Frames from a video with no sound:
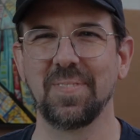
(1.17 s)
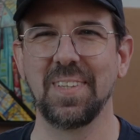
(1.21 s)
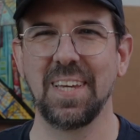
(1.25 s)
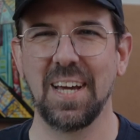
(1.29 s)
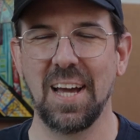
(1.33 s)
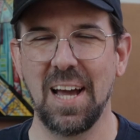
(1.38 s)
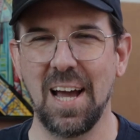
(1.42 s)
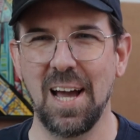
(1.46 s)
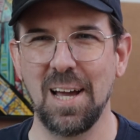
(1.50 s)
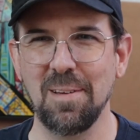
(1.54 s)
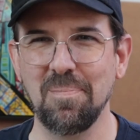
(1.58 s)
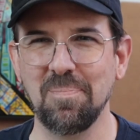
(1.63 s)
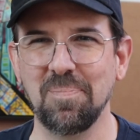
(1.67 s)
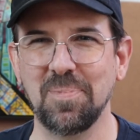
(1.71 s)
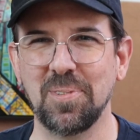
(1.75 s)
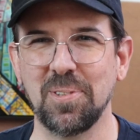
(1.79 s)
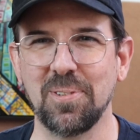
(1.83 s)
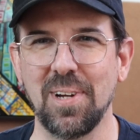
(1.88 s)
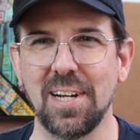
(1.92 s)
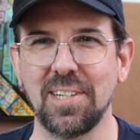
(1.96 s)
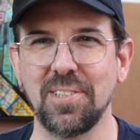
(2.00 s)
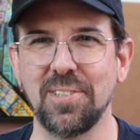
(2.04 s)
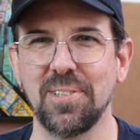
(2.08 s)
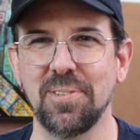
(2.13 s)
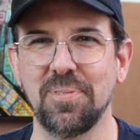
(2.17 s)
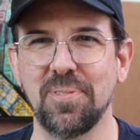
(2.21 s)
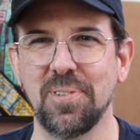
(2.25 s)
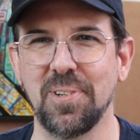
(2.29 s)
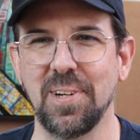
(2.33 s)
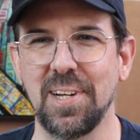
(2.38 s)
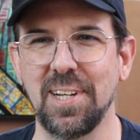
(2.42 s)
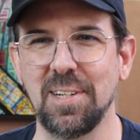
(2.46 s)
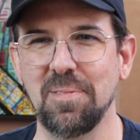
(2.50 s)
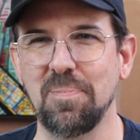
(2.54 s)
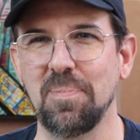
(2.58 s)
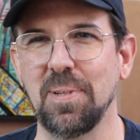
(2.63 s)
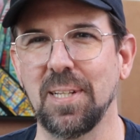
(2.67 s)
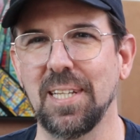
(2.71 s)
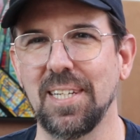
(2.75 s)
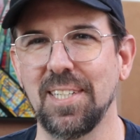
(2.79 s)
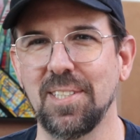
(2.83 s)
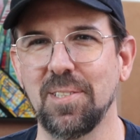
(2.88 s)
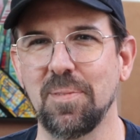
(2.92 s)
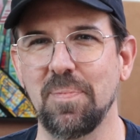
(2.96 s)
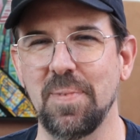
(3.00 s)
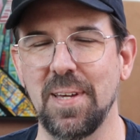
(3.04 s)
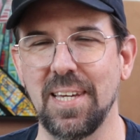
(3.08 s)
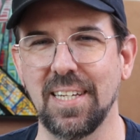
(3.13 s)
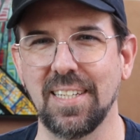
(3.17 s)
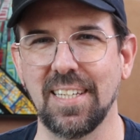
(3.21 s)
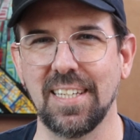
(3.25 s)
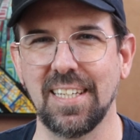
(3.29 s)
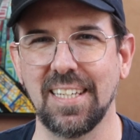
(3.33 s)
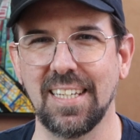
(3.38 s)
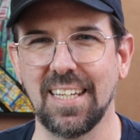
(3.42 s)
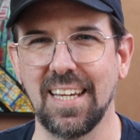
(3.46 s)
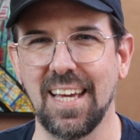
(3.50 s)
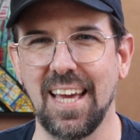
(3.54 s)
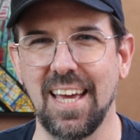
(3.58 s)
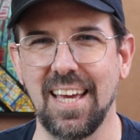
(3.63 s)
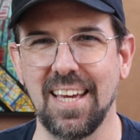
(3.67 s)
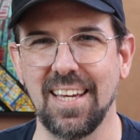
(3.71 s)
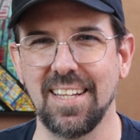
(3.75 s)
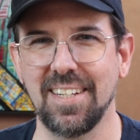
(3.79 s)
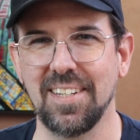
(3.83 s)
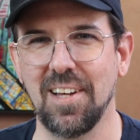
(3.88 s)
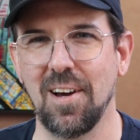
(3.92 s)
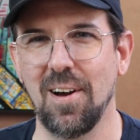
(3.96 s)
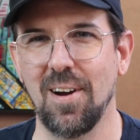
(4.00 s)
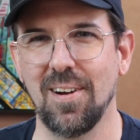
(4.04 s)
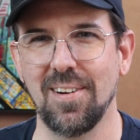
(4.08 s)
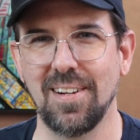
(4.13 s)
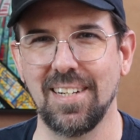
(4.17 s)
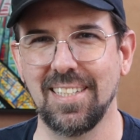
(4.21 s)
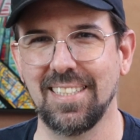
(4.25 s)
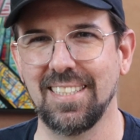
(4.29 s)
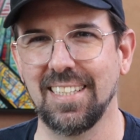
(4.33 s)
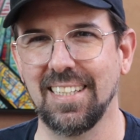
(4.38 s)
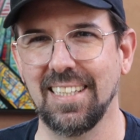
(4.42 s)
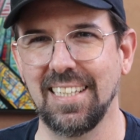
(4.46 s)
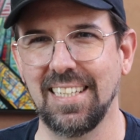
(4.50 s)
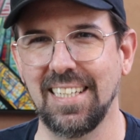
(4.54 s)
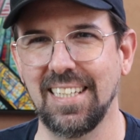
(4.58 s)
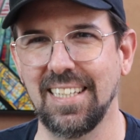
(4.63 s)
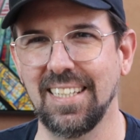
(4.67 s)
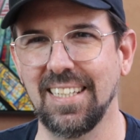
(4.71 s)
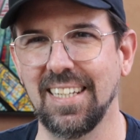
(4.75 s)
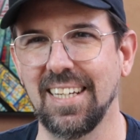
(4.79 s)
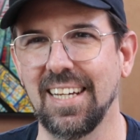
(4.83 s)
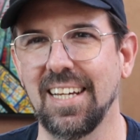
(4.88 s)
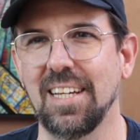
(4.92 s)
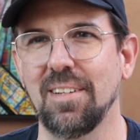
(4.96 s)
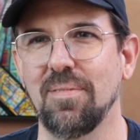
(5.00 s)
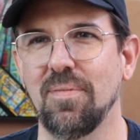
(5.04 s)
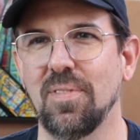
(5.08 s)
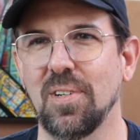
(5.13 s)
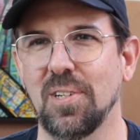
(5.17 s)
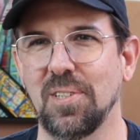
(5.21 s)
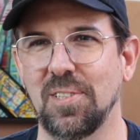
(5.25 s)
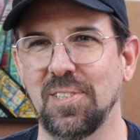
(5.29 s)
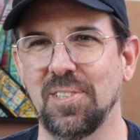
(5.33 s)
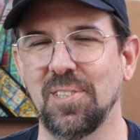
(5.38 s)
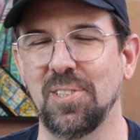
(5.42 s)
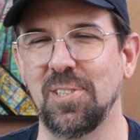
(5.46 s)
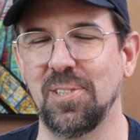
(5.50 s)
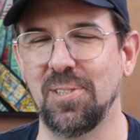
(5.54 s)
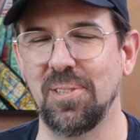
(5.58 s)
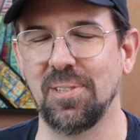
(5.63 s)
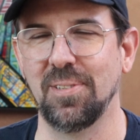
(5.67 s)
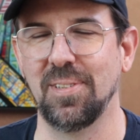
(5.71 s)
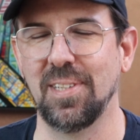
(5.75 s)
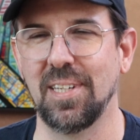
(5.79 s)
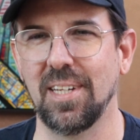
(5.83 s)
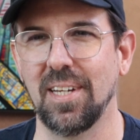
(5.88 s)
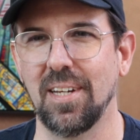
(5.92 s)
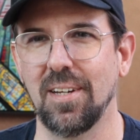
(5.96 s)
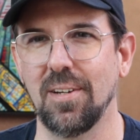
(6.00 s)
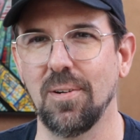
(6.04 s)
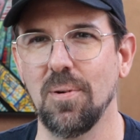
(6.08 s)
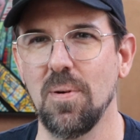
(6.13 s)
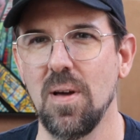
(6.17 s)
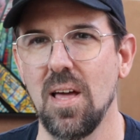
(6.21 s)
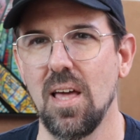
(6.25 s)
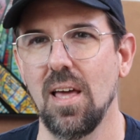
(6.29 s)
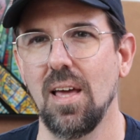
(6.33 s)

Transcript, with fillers: Yeah, I'm director of creative placemaking and artist lead at Verdant Studio,